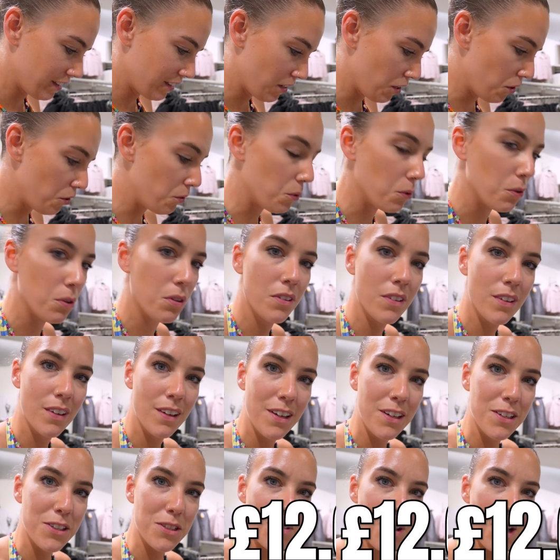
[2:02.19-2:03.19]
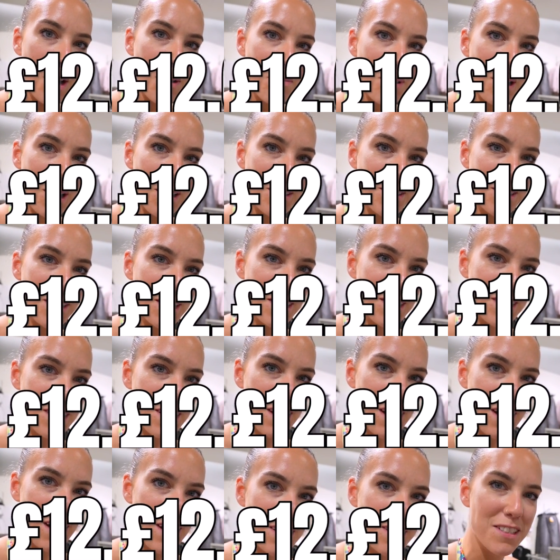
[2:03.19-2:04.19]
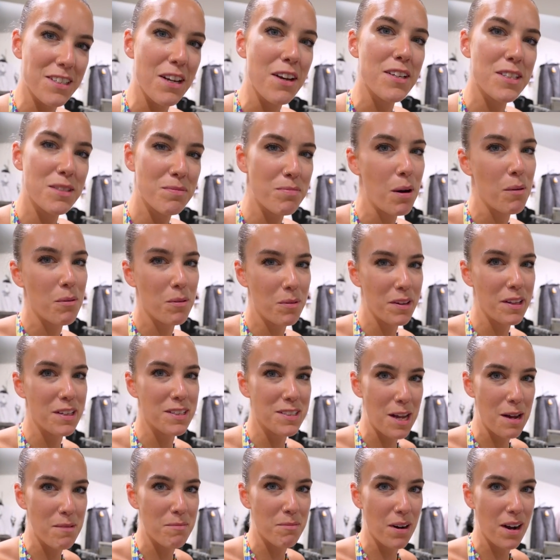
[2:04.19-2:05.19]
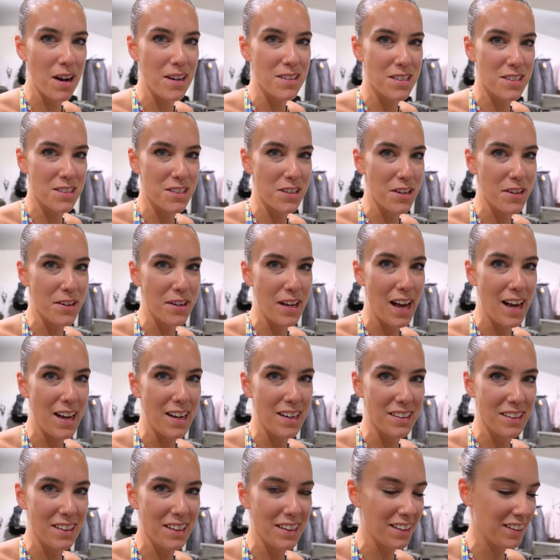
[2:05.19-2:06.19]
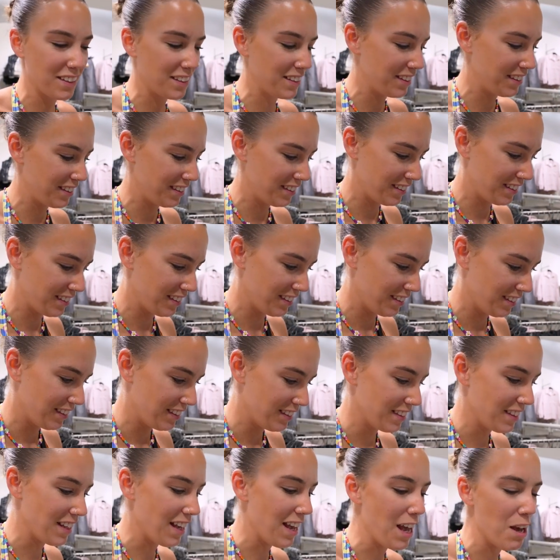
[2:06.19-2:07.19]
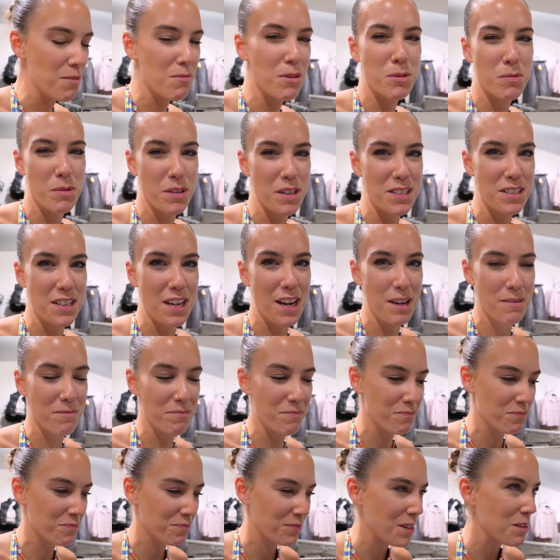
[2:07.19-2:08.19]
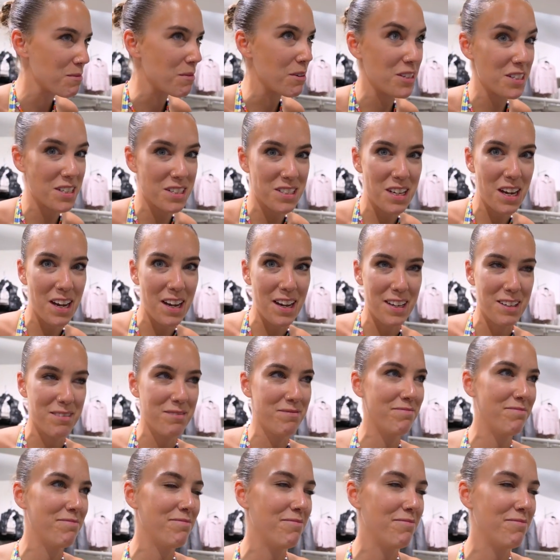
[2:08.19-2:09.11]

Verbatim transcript: Oh, £12.69. So it's probably the same price as the UK. I reckon about the same, yeah. Yeah, it must be the same. But it's exciting.